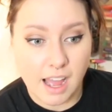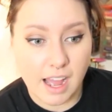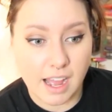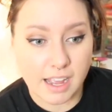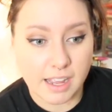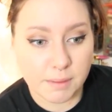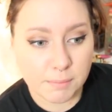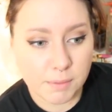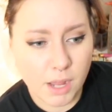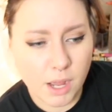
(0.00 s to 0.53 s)

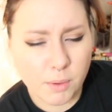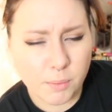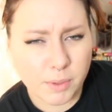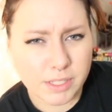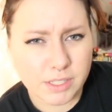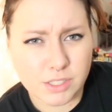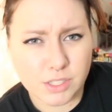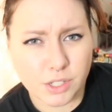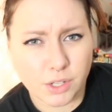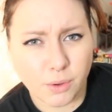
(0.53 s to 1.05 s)
I am not
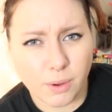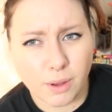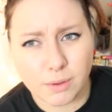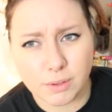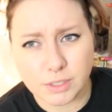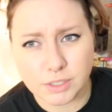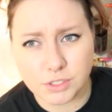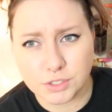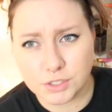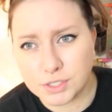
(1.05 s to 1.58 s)
one to go
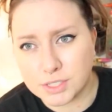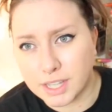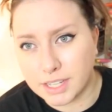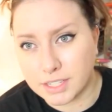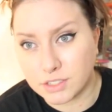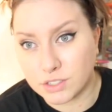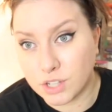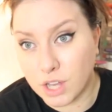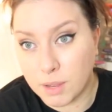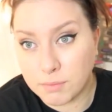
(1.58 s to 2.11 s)
out and just
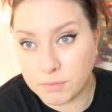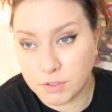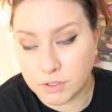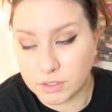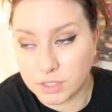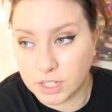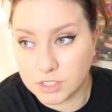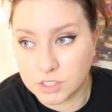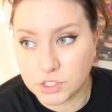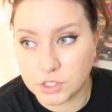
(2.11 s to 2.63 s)
like shop for
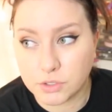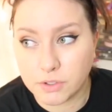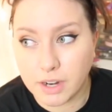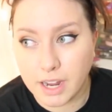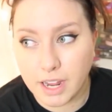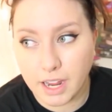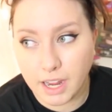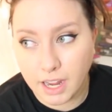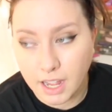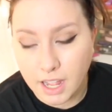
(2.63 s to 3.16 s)

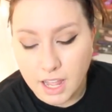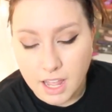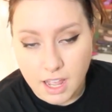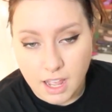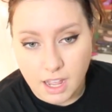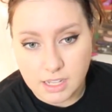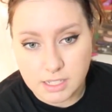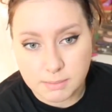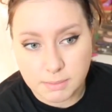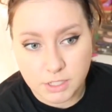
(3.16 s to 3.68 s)
lingerie.
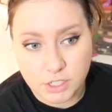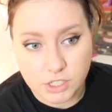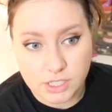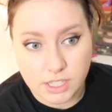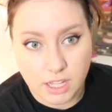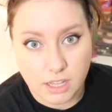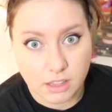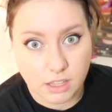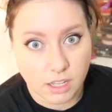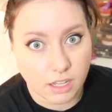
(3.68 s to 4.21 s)
As much as
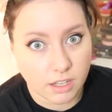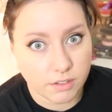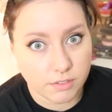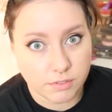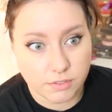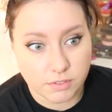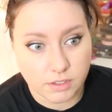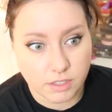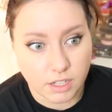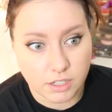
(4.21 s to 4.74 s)
I
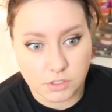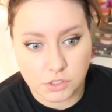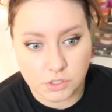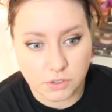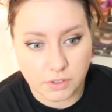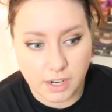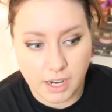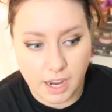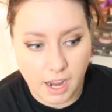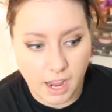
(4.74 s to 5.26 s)
love
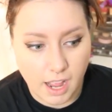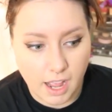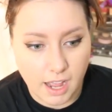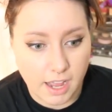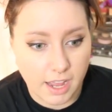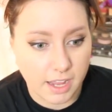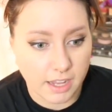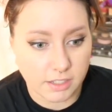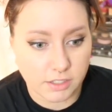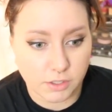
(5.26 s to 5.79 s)
lingerie,
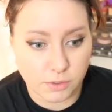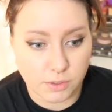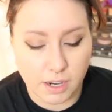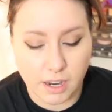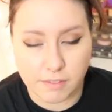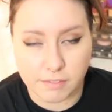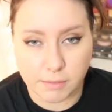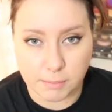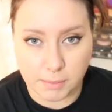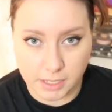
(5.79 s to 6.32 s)
I don't
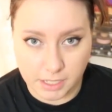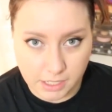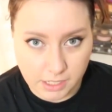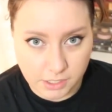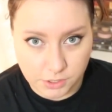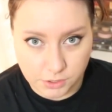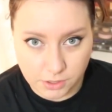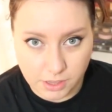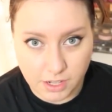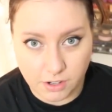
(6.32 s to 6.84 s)
have the money
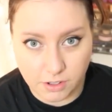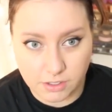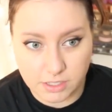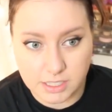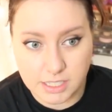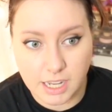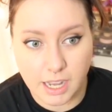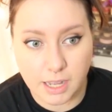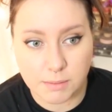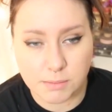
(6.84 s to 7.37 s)
to do that all
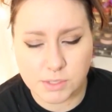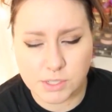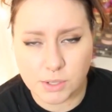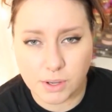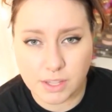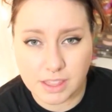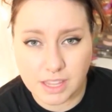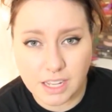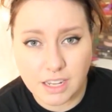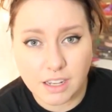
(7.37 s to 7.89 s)
the time. So
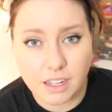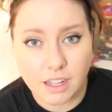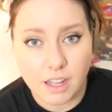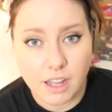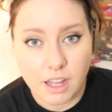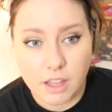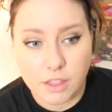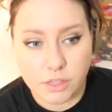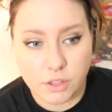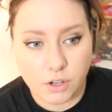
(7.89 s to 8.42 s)
I think
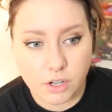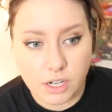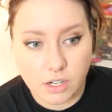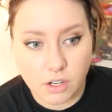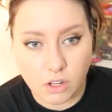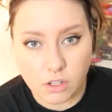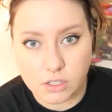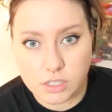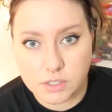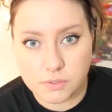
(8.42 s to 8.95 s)

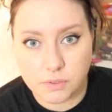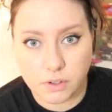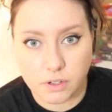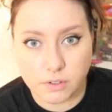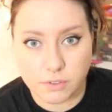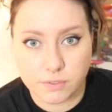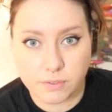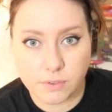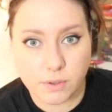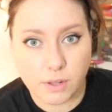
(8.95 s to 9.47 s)
$30 for
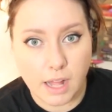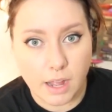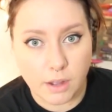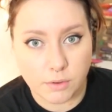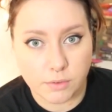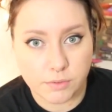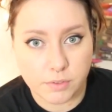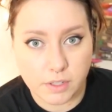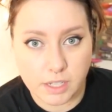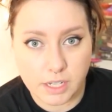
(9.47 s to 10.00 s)
a full
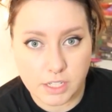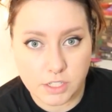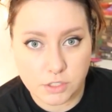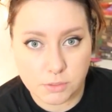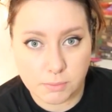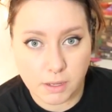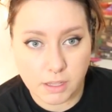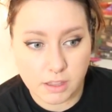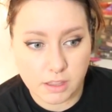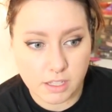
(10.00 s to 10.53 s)
outfit
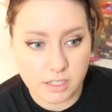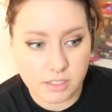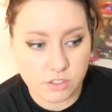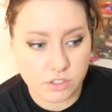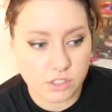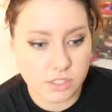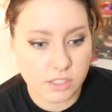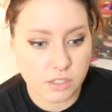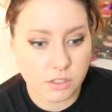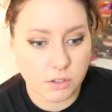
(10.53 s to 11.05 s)
each month is
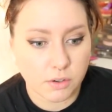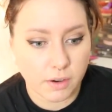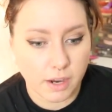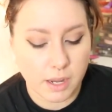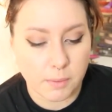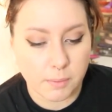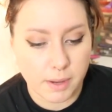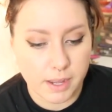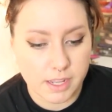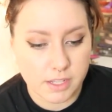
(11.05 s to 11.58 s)
just a
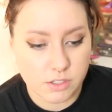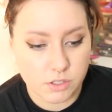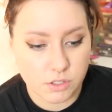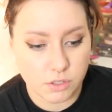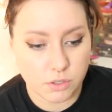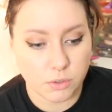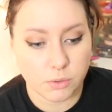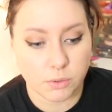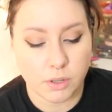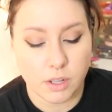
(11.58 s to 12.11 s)
great way
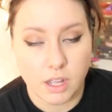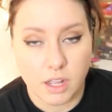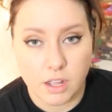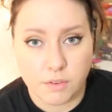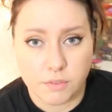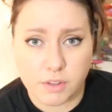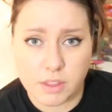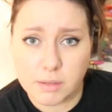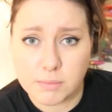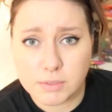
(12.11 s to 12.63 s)
to,
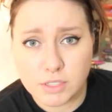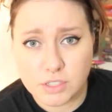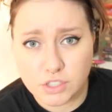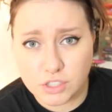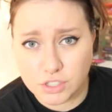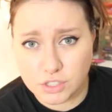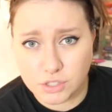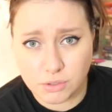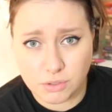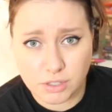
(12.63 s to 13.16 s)
for them to
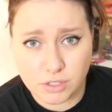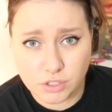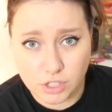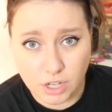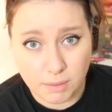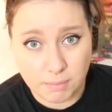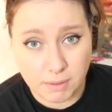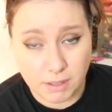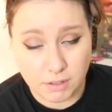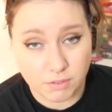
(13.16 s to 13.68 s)
just do the
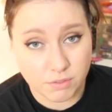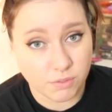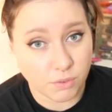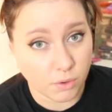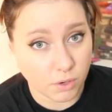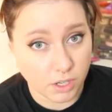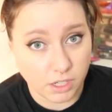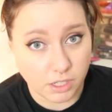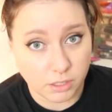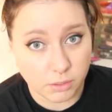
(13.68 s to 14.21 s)
shopping
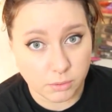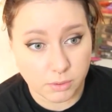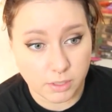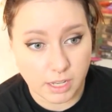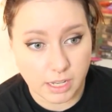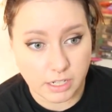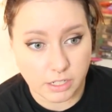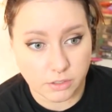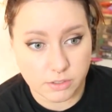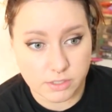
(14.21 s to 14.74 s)
for you,
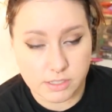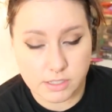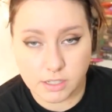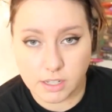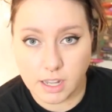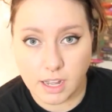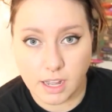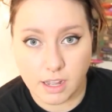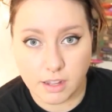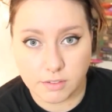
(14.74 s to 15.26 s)
and you'll
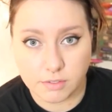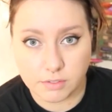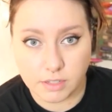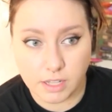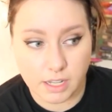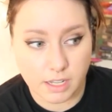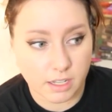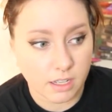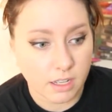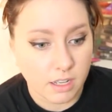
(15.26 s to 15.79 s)
still have
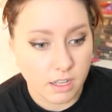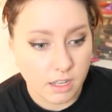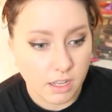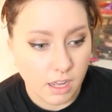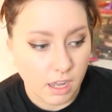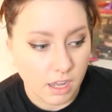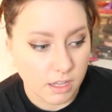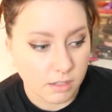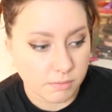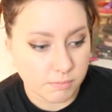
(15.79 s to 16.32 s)
like
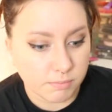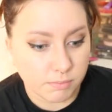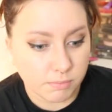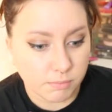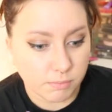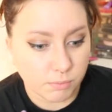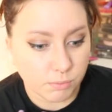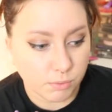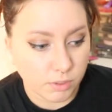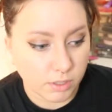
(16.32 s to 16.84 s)
a
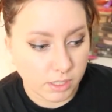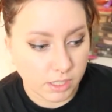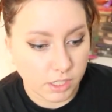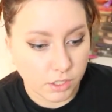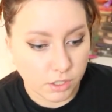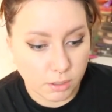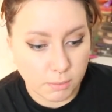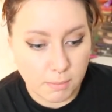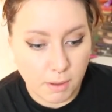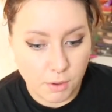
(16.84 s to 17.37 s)
really
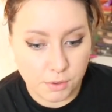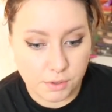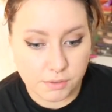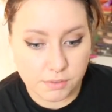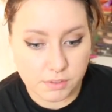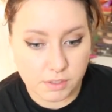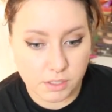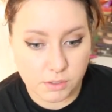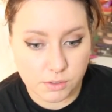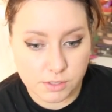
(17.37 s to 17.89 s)
good amount
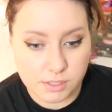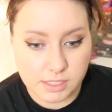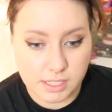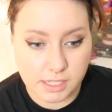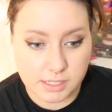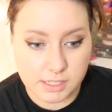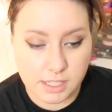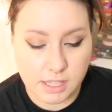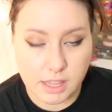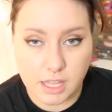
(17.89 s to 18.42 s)
of little
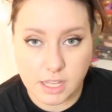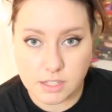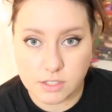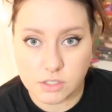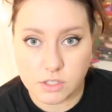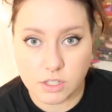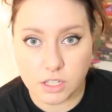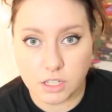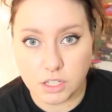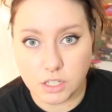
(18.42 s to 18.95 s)
sexy
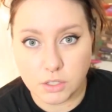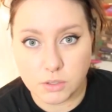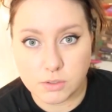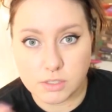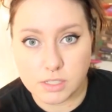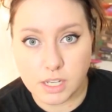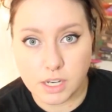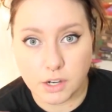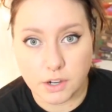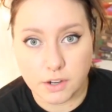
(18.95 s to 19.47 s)
things you can
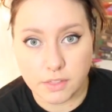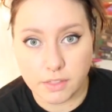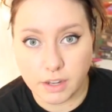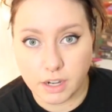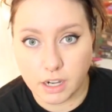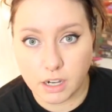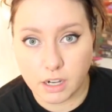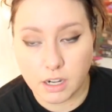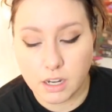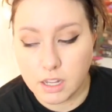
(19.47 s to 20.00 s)
use here and
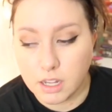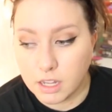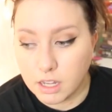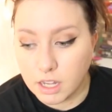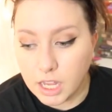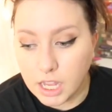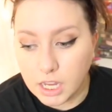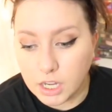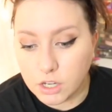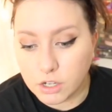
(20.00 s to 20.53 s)
there
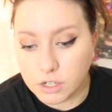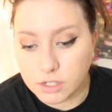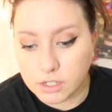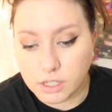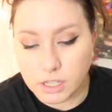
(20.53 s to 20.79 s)
in your